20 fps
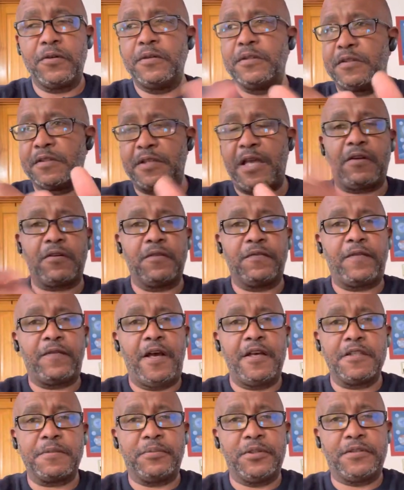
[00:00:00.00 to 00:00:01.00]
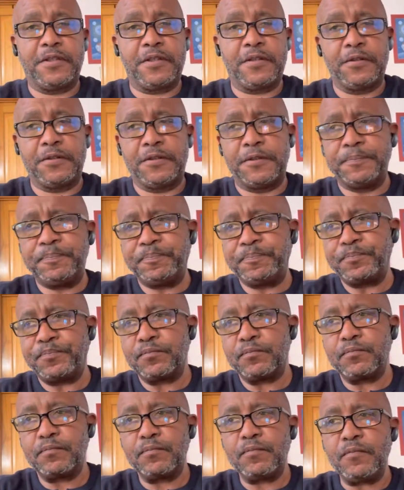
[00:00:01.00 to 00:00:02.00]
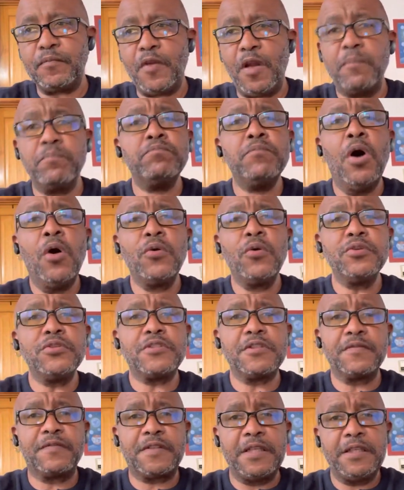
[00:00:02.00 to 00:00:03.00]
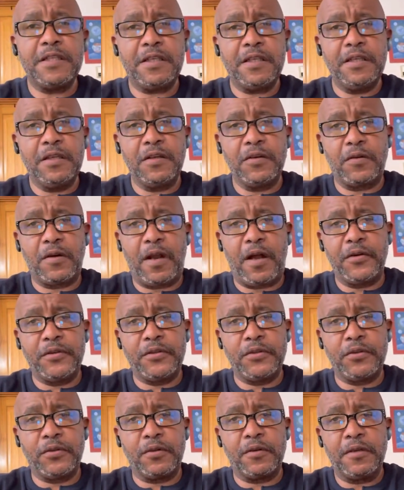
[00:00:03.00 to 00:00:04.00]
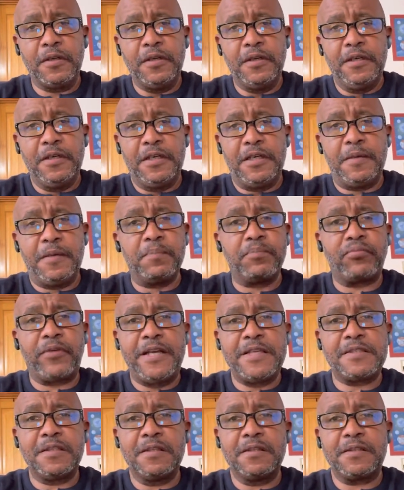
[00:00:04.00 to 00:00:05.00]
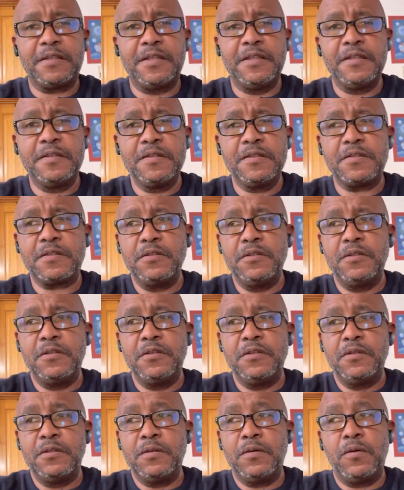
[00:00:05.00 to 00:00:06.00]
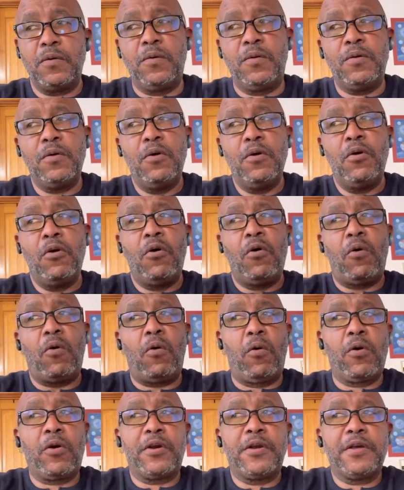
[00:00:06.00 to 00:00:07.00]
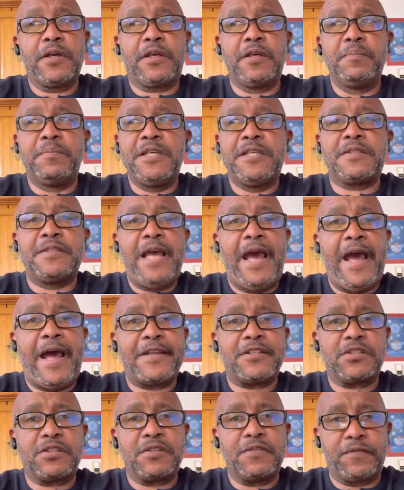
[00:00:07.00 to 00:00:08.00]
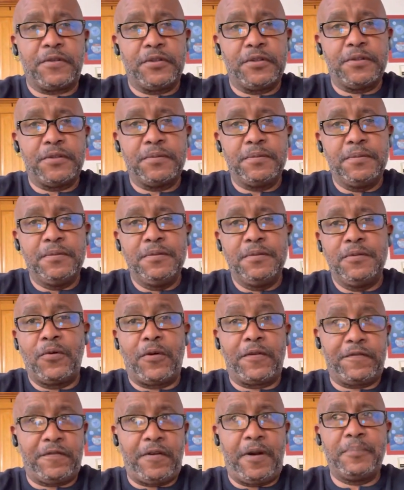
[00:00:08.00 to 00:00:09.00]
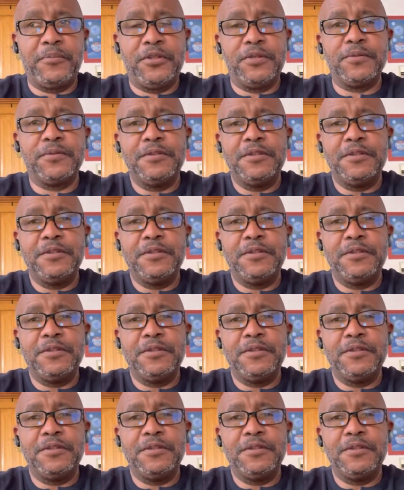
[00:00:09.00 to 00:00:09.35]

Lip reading: and sacrifice particular modes of thinking or how you're embracing things, or it can be snatched for you or from you.